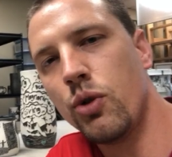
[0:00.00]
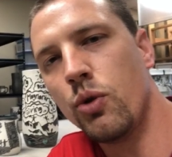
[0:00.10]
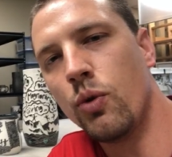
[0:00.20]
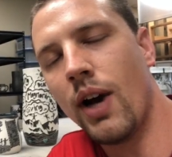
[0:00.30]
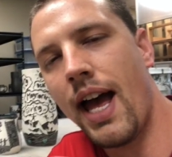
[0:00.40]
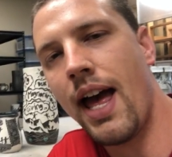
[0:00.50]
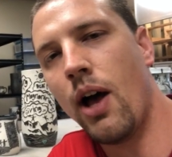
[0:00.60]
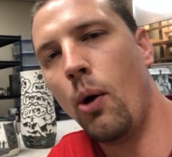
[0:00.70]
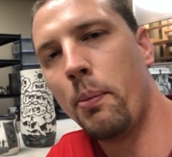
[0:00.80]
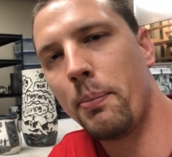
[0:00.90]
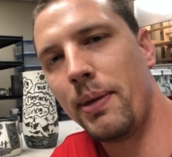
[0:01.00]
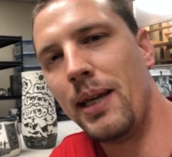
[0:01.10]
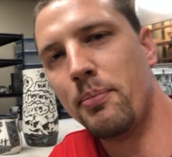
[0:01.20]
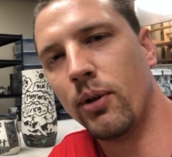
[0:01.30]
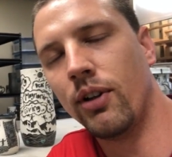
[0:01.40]
to help
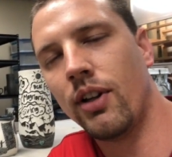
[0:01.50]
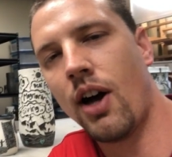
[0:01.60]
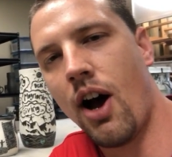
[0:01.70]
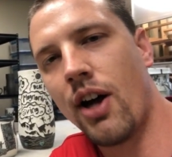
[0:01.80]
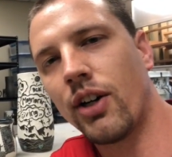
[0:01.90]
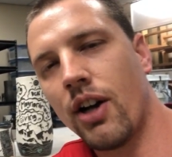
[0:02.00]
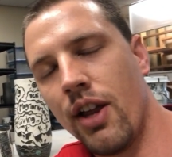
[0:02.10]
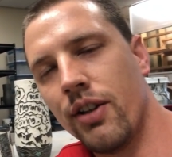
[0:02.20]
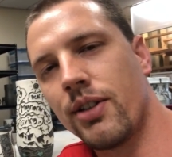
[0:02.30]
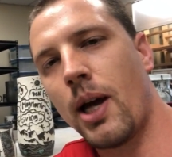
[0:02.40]
people honor others,